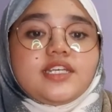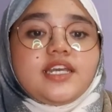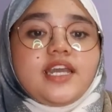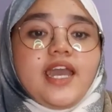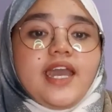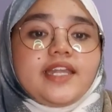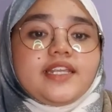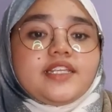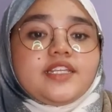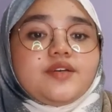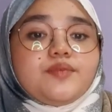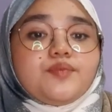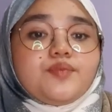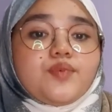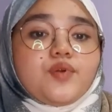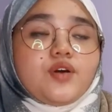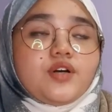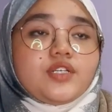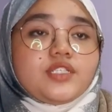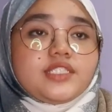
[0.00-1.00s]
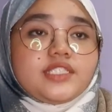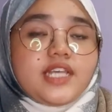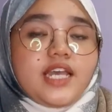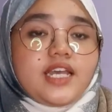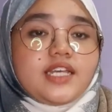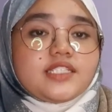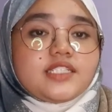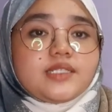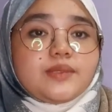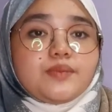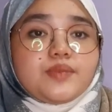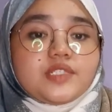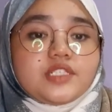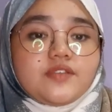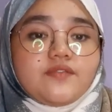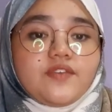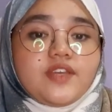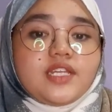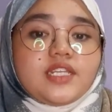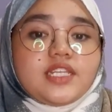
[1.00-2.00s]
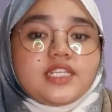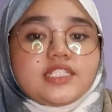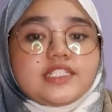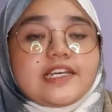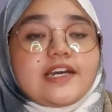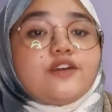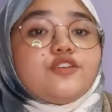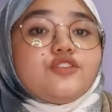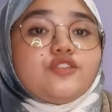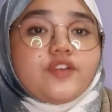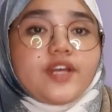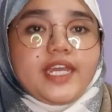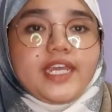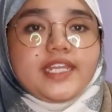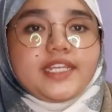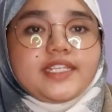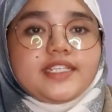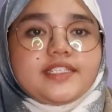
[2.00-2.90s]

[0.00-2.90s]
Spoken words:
at the project specific discount rate.